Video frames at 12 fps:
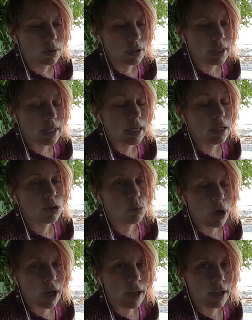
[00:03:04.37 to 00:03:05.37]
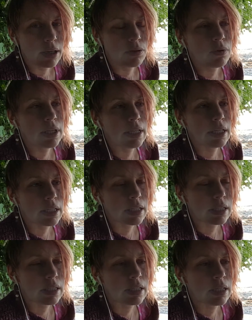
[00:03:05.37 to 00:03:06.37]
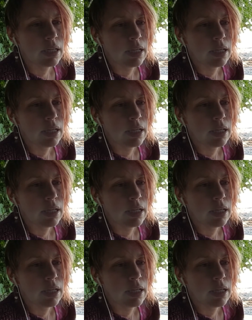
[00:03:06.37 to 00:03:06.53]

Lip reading: saying goodbye, and really just